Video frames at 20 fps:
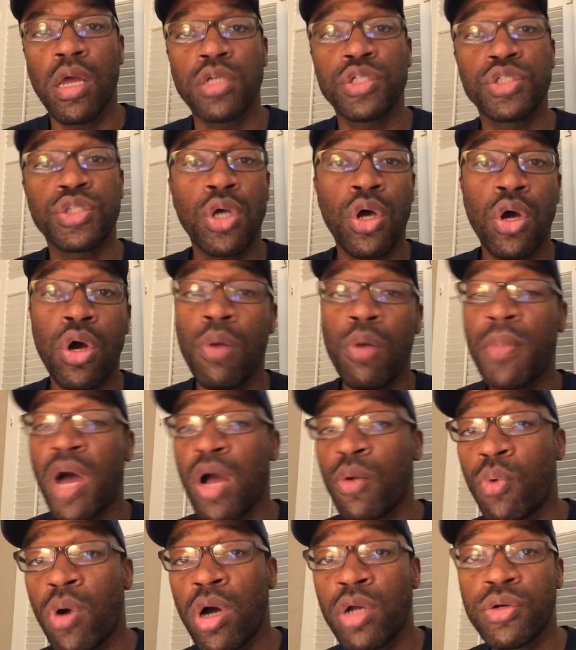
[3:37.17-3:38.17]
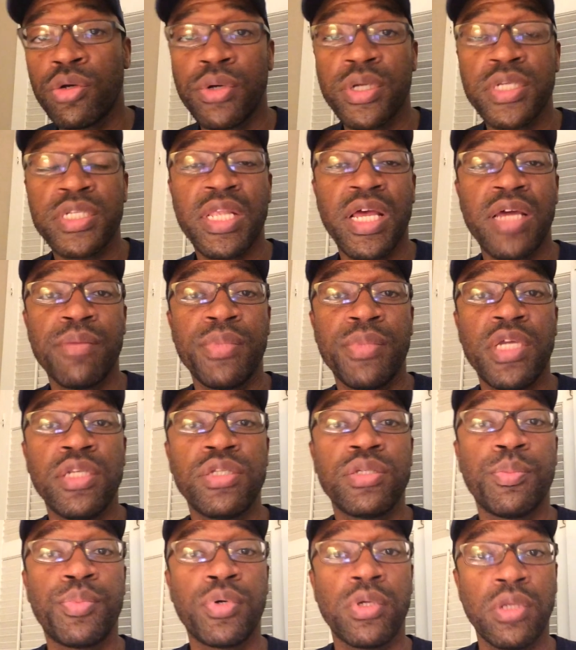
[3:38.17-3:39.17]
So my wanderings led me
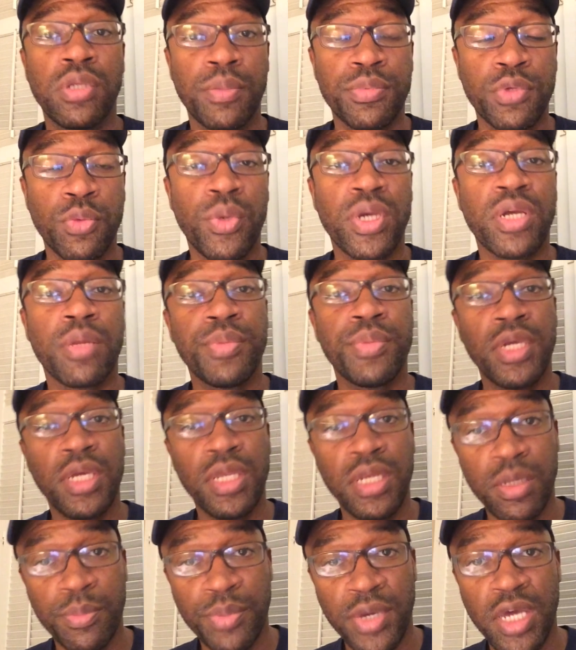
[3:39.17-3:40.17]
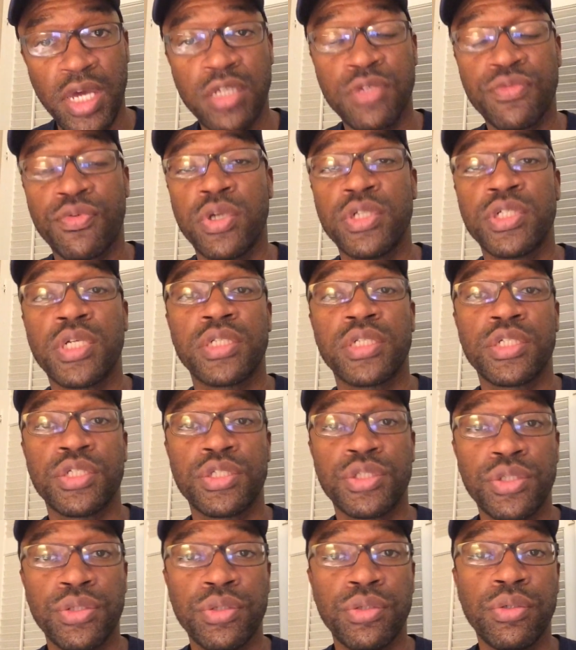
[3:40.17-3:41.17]
to pull up the Wikipedia page for
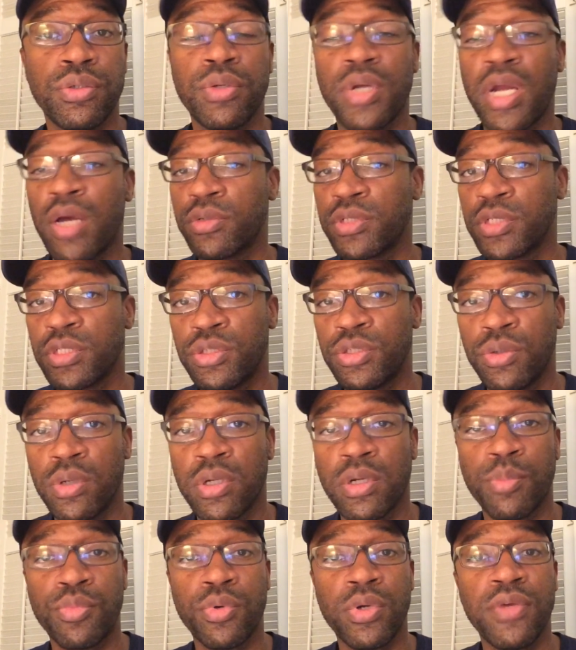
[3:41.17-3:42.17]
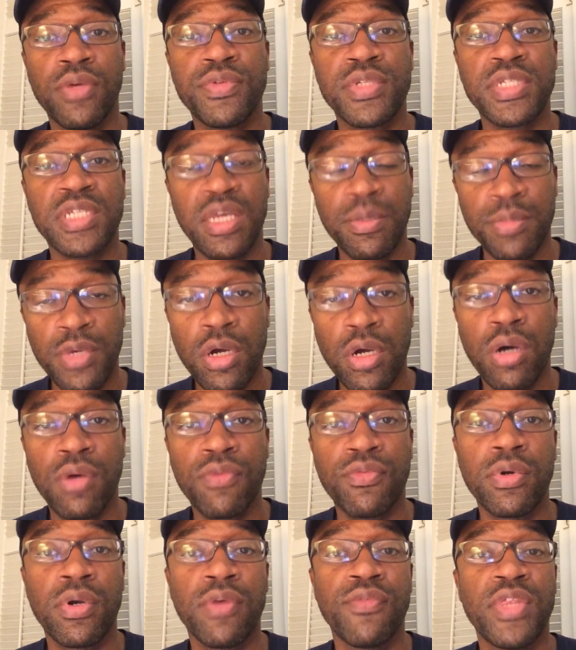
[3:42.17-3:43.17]
Injustice 2 and I was just doing a brief skimming
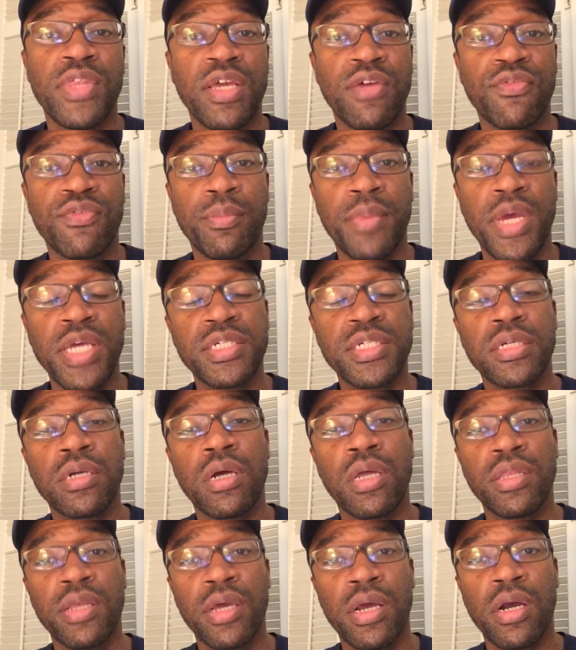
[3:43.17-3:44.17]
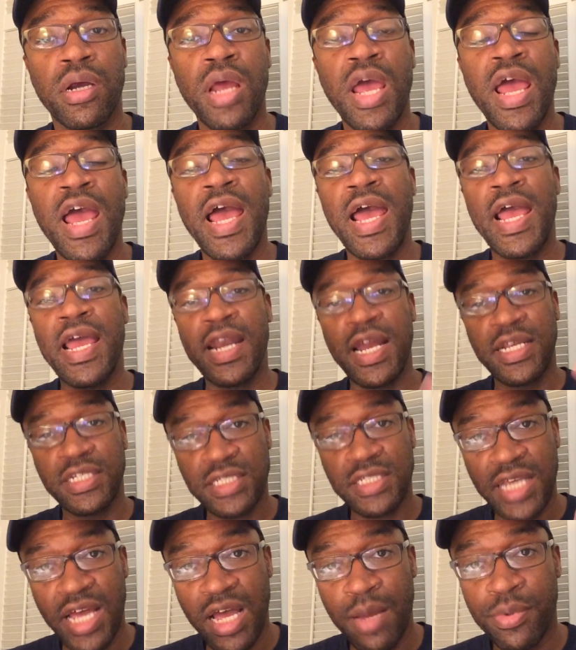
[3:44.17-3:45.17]
over of the information on there and I
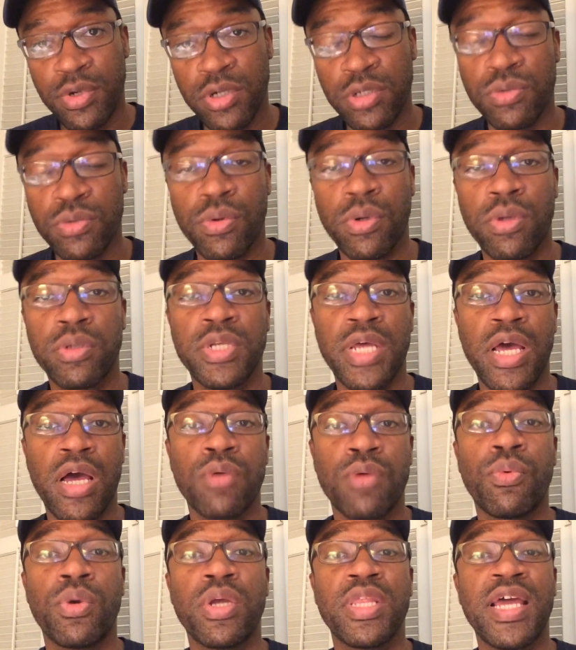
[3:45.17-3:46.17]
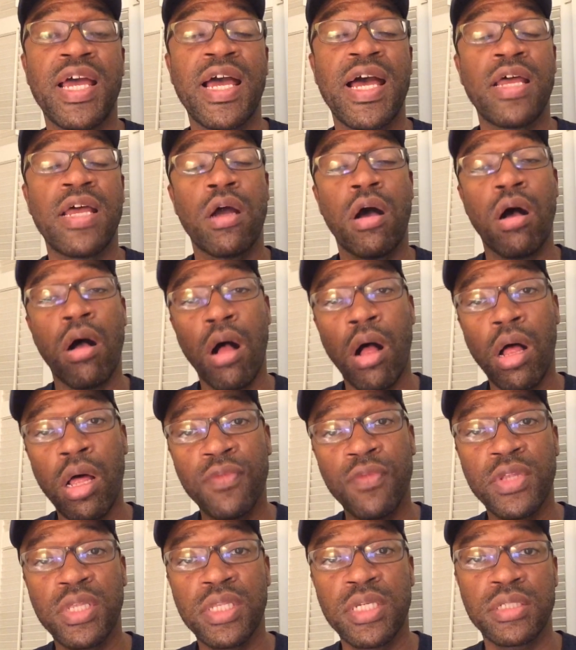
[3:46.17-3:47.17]
just happened to scroll down where they had
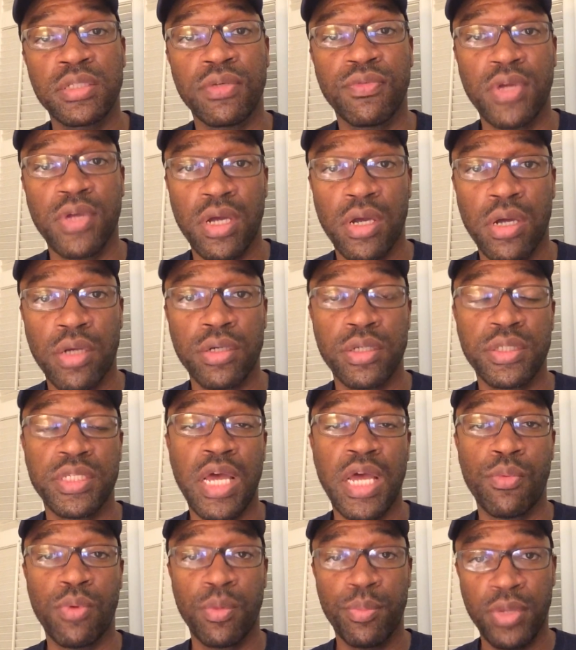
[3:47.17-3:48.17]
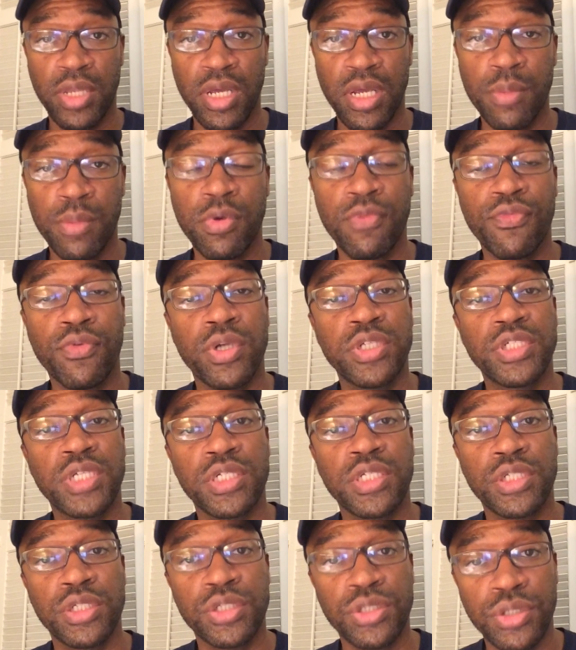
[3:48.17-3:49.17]
all the list of characters that were playable for
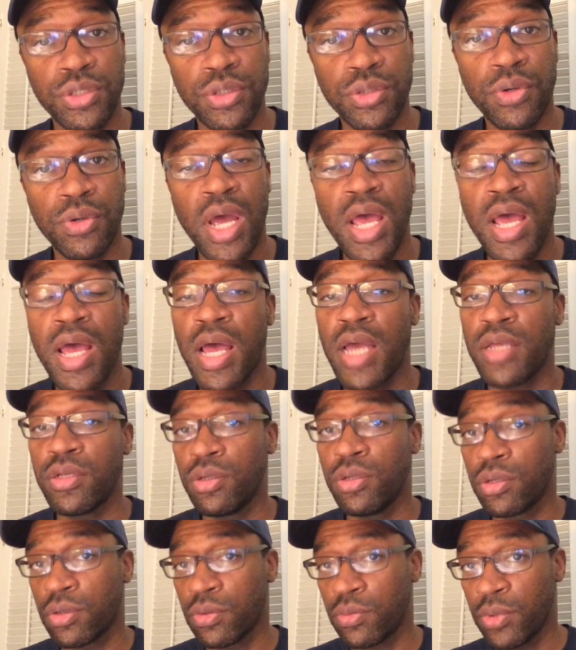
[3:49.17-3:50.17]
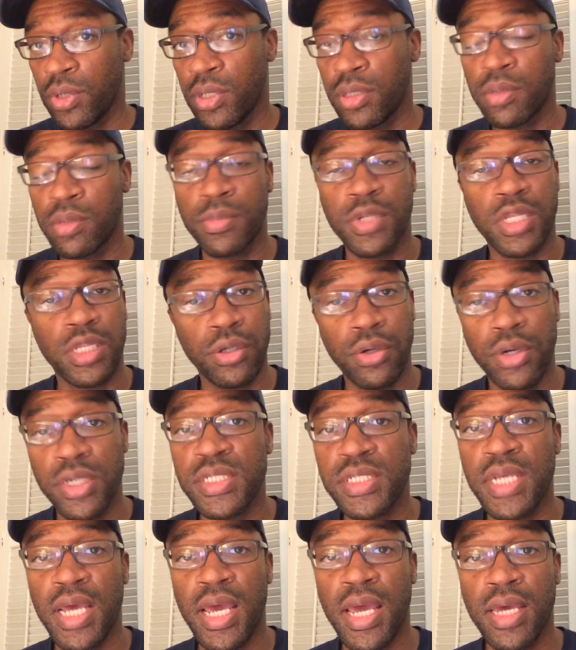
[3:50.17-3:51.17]
Injustice 2 and you could read them clear
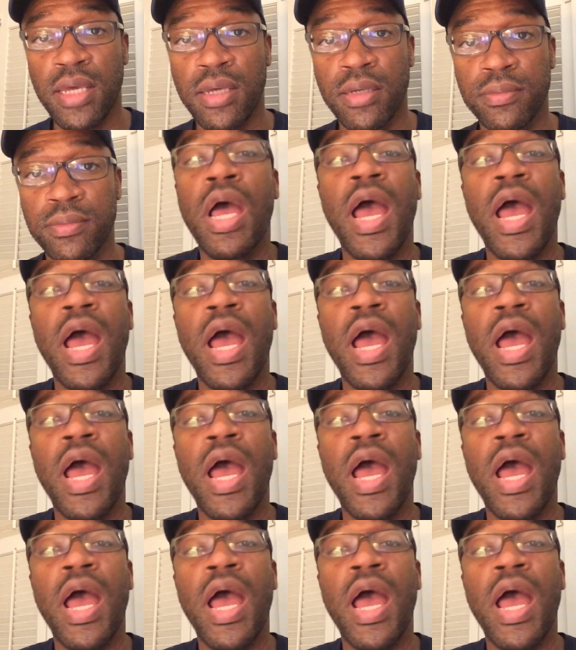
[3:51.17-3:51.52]
as day.